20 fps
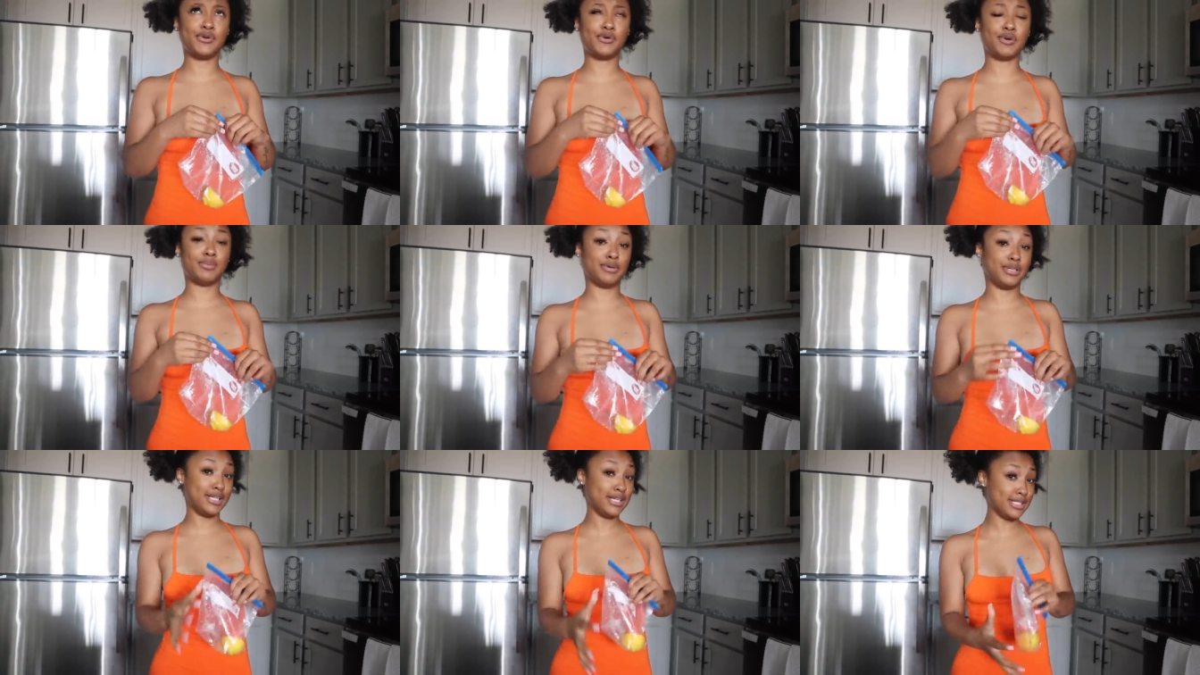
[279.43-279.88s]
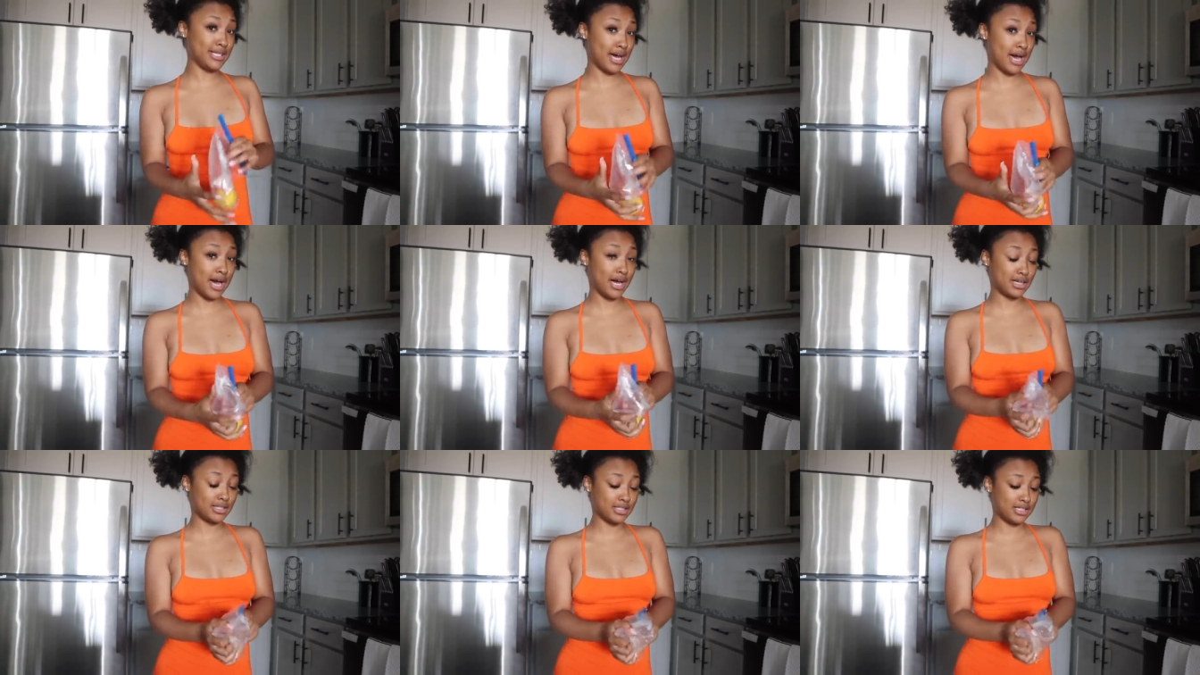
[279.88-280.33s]
underarm
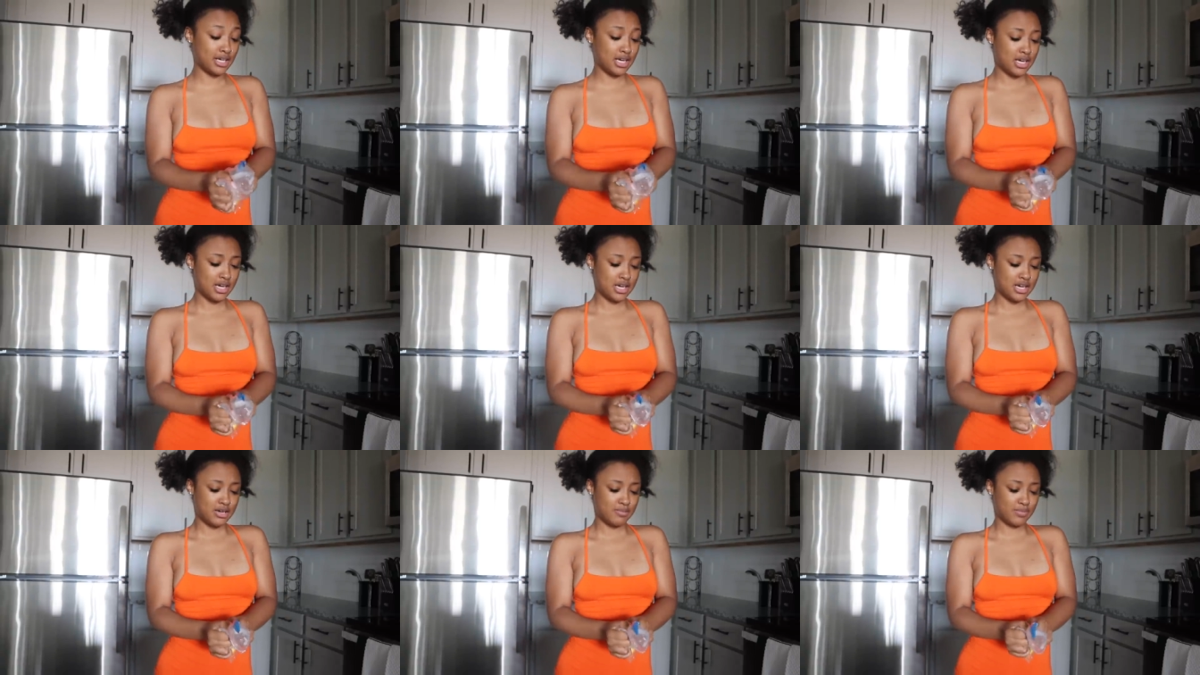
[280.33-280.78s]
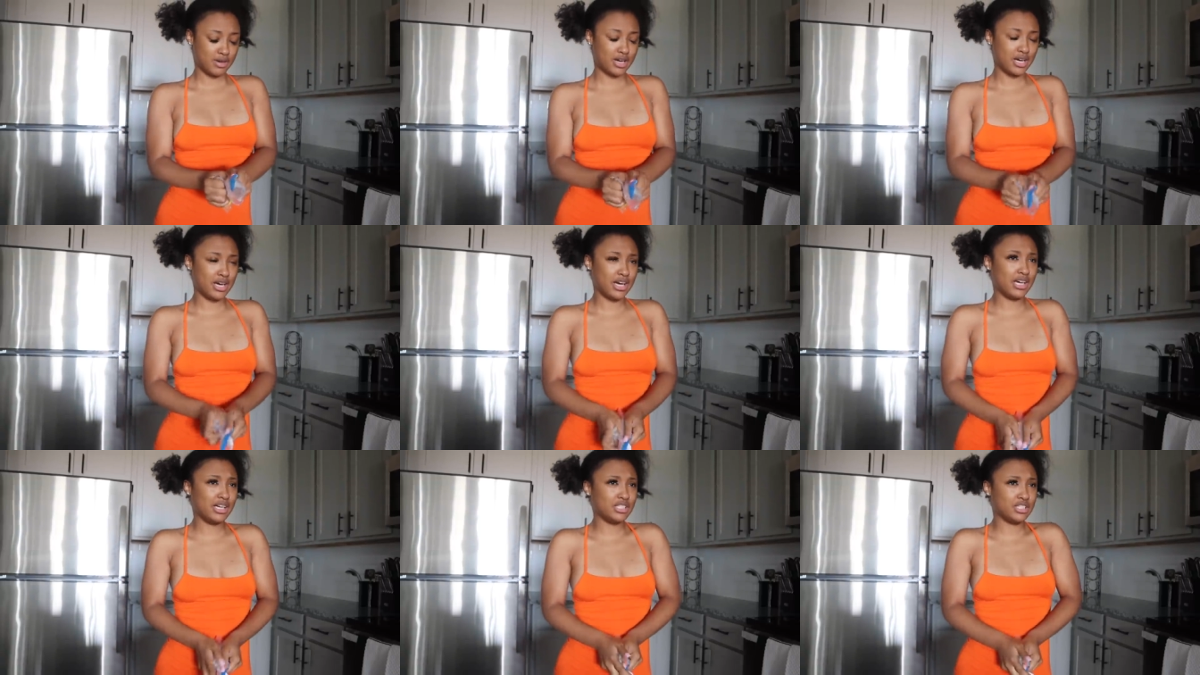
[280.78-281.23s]
detox
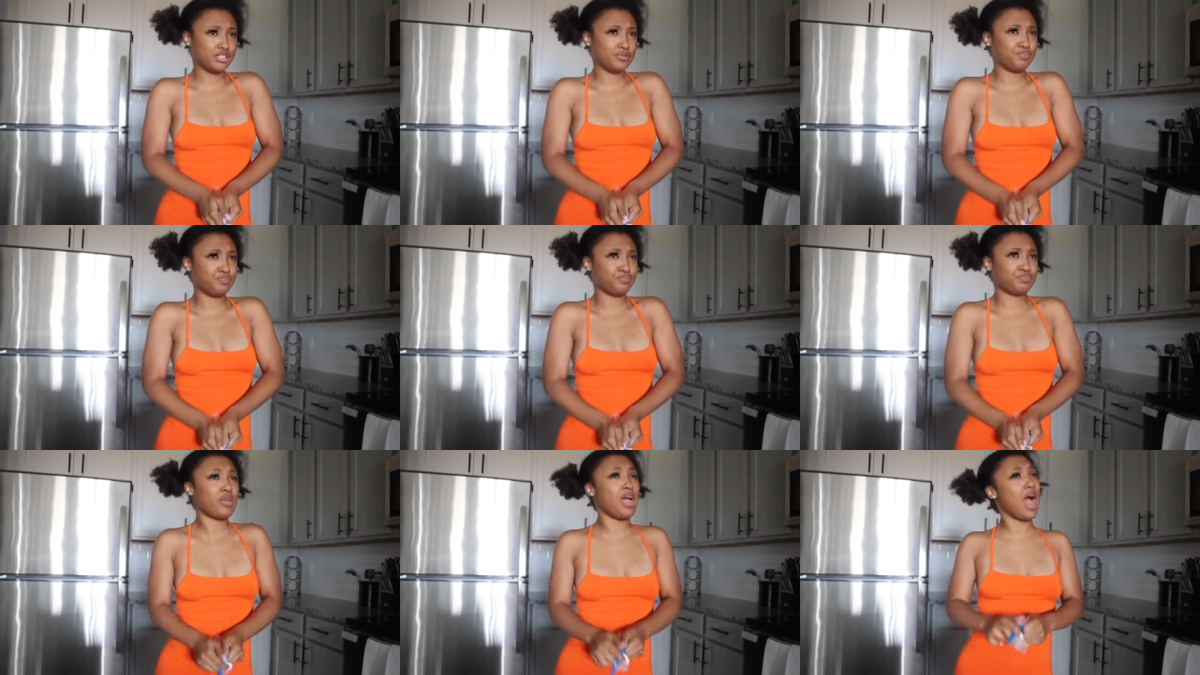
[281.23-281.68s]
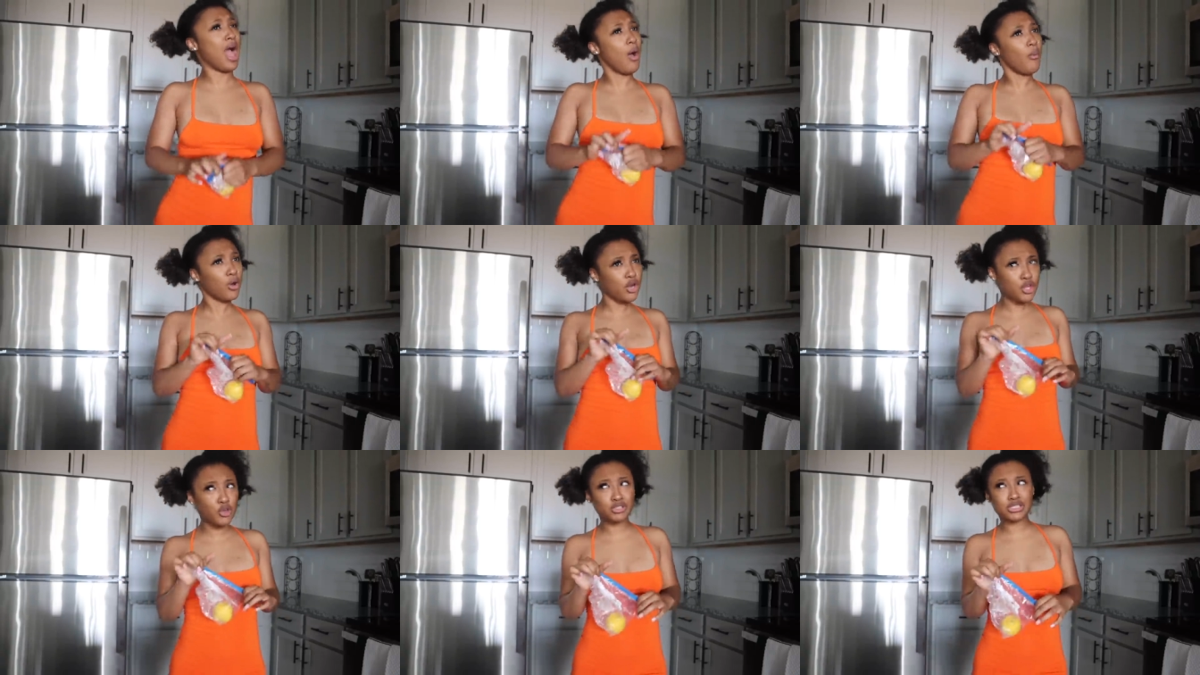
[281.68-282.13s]
because I
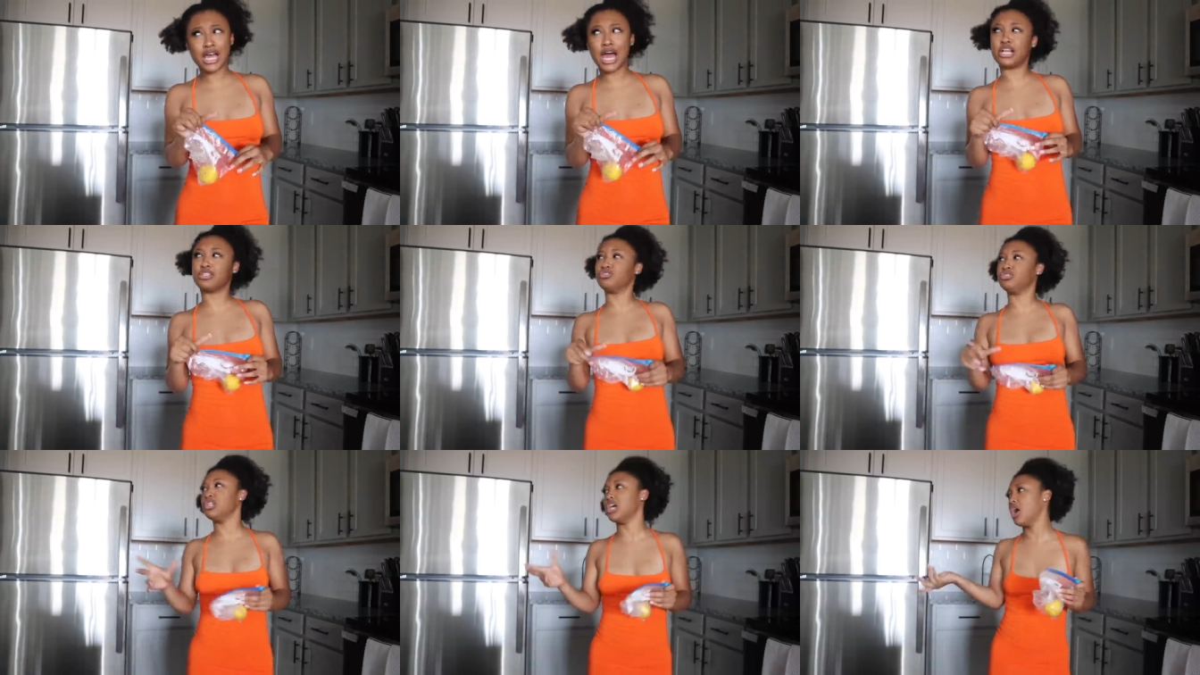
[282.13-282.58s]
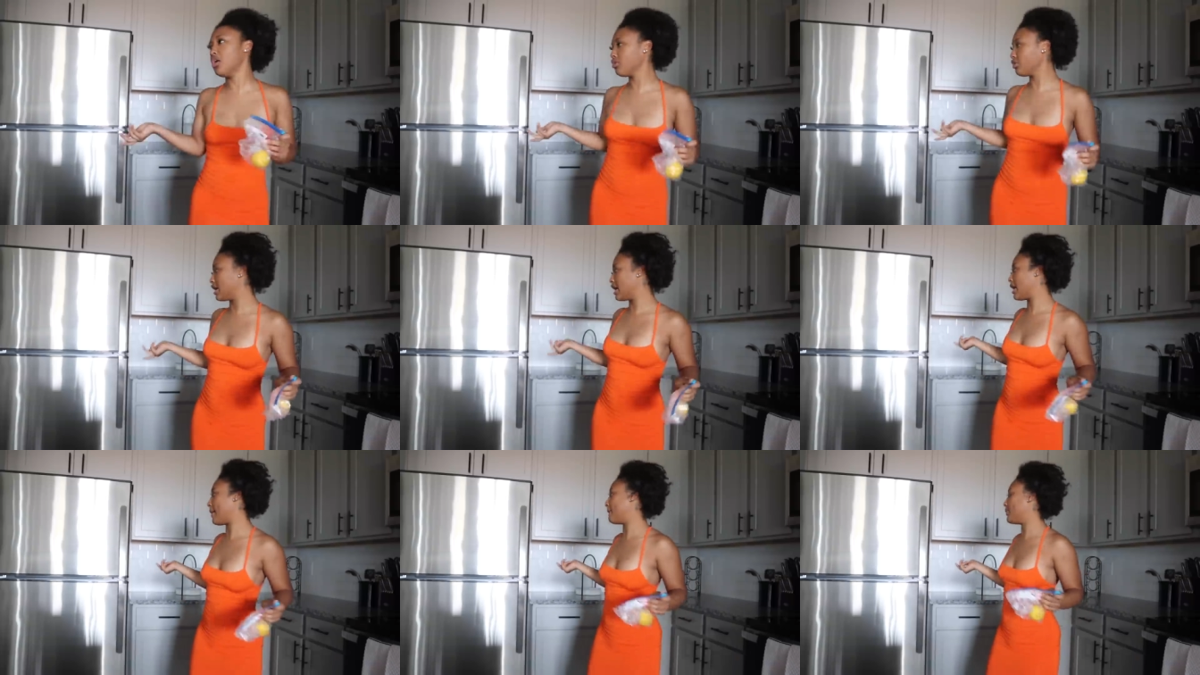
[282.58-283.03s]
want to use natural
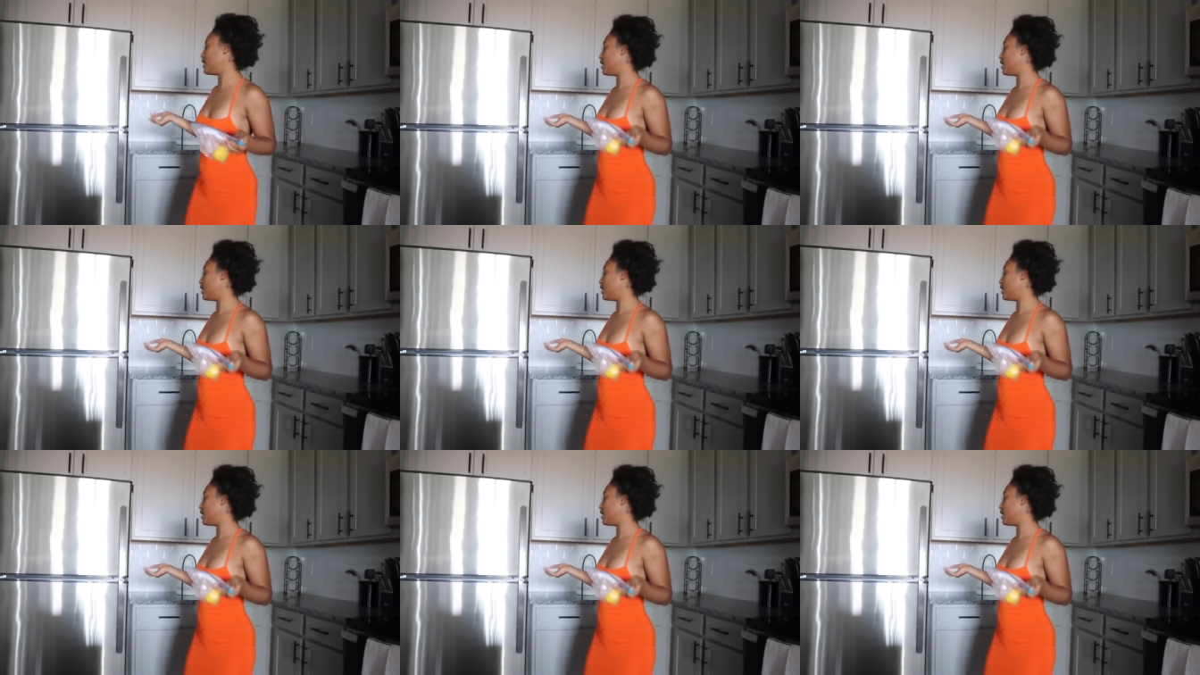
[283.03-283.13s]
deodorant,